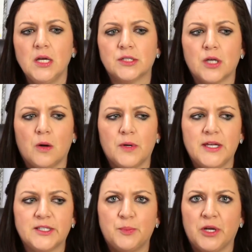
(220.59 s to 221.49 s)
So
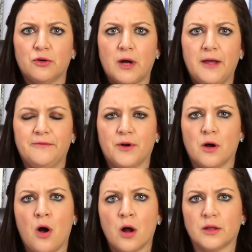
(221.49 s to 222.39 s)
it's been great
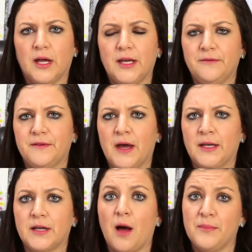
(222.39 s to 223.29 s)
for our life
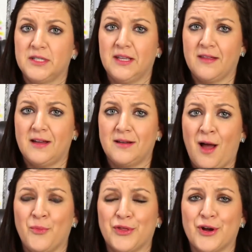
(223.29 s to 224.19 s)
and not missing that
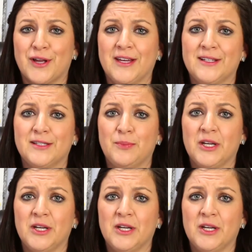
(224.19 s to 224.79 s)
time with our kids,